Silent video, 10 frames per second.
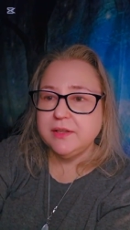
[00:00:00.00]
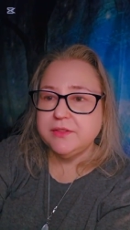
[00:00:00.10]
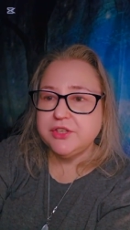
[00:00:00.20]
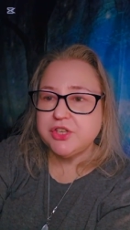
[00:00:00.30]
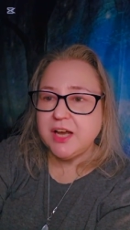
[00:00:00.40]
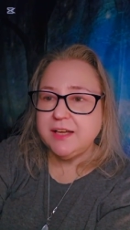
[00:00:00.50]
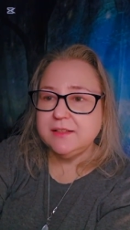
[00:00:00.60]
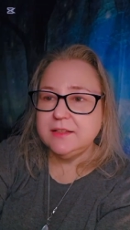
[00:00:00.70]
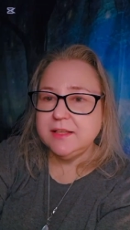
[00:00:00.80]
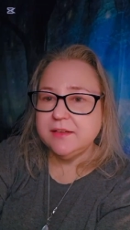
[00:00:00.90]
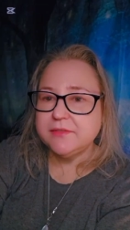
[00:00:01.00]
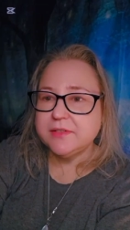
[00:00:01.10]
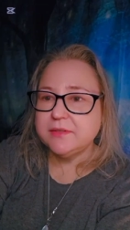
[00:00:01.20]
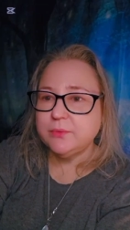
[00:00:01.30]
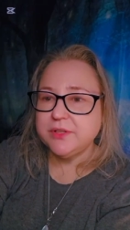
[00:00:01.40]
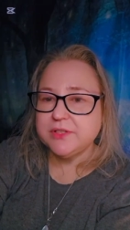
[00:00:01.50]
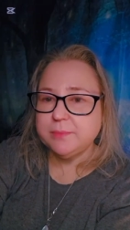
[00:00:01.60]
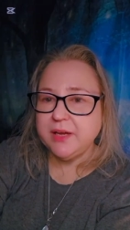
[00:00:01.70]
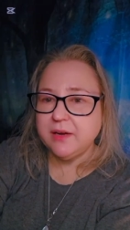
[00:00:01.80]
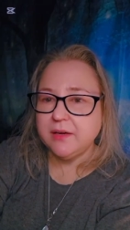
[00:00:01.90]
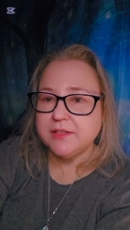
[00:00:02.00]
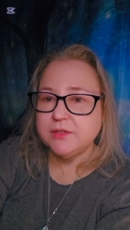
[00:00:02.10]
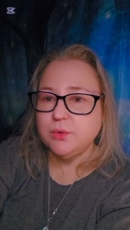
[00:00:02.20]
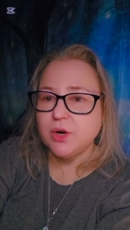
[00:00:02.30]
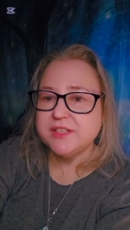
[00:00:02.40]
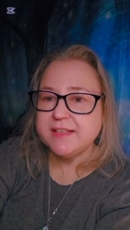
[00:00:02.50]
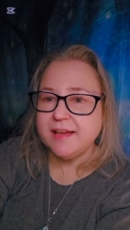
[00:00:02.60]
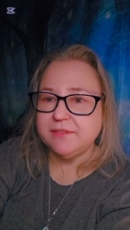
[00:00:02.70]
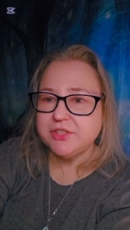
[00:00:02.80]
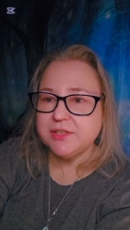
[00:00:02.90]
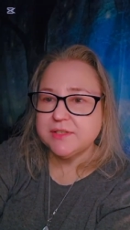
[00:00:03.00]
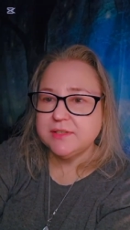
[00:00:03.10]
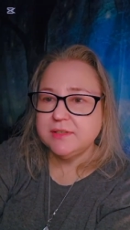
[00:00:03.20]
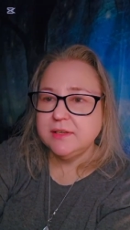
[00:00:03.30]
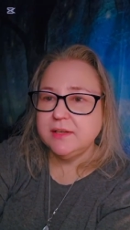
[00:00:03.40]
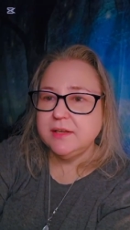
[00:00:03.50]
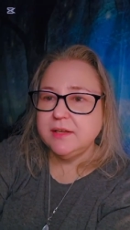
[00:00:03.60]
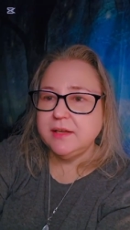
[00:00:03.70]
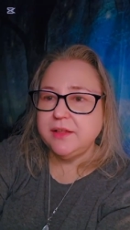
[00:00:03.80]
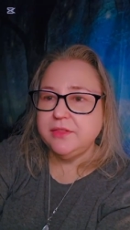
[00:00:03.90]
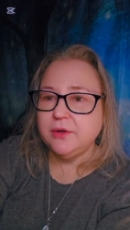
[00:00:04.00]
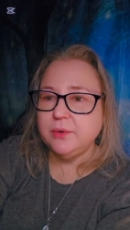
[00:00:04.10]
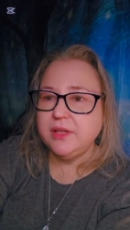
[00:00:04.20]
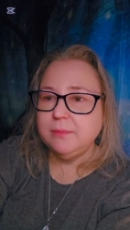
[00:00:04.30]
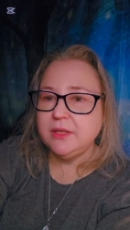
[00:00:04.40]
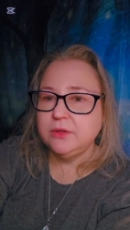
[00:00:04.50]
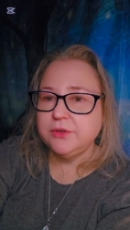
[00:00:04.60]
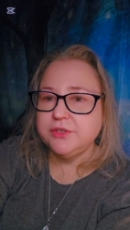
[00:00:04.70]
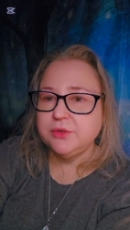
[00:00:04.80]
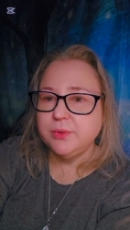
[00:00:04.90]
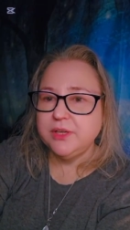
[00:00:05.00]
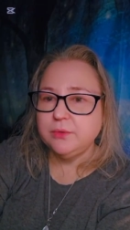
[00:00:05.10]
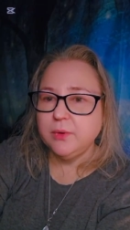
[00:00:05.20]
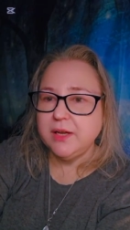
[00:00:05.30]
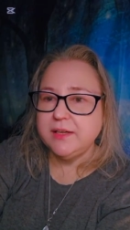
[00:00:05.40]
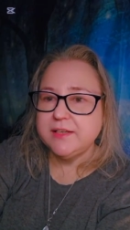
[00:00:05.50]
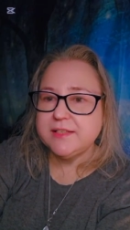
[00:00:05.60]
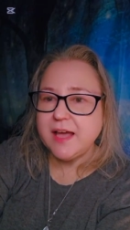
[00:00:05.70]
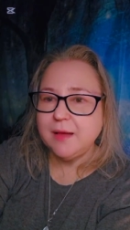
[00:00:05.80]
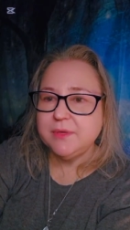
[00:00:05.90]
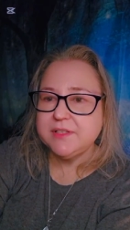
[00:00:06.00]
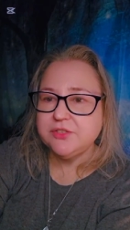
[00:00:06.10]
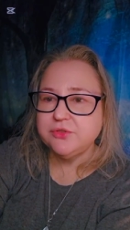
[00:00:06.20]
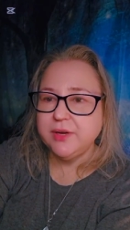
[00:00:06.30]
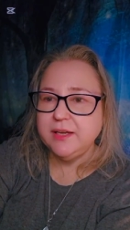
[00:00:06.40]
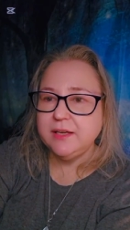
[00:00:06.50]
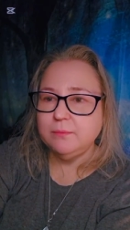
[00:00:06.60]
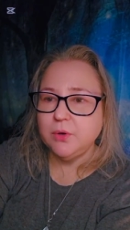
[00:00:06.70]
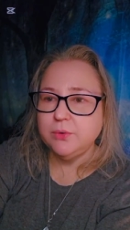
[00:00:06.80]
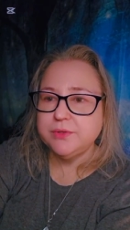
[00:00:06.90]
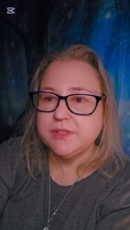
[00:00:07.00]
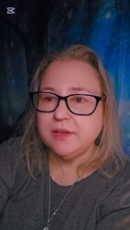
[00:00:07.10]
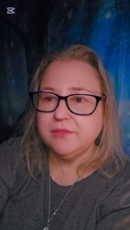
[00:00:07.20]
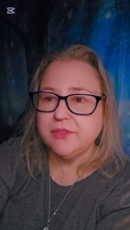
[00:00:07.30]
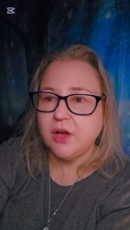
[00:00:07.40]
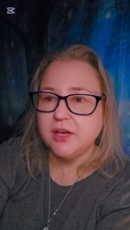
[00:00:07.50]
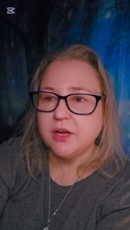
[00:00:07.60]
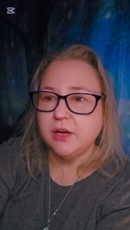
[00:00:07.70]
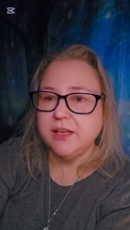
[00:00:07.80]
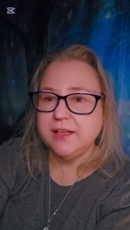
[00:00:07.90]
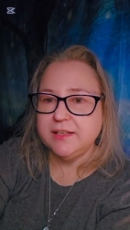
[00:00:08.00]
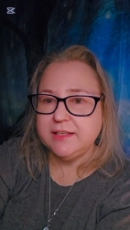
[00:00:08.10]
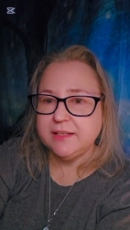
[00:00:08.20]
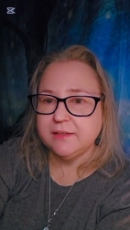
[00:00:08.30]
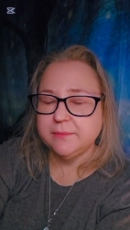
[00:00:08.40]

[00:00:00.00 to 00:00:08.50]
the child lives with its parents, who are savages, and though he may learn to read and write, his habits and training modes of thought are Indian.